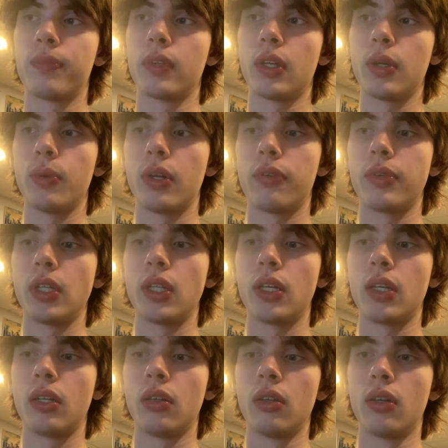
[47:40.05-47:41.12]
He would have
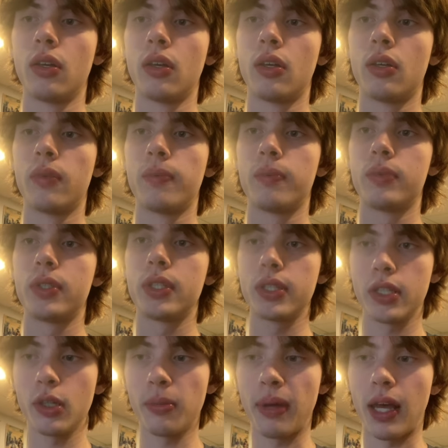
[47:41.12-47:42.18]
needed
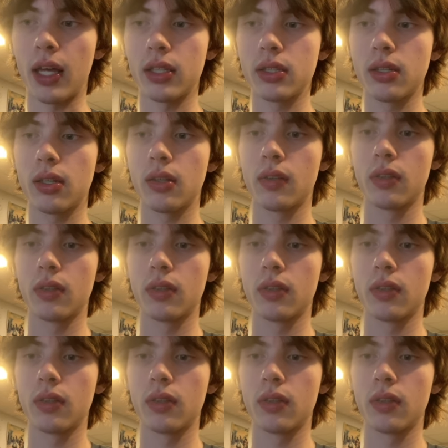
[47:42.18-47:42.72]
Teal Mask,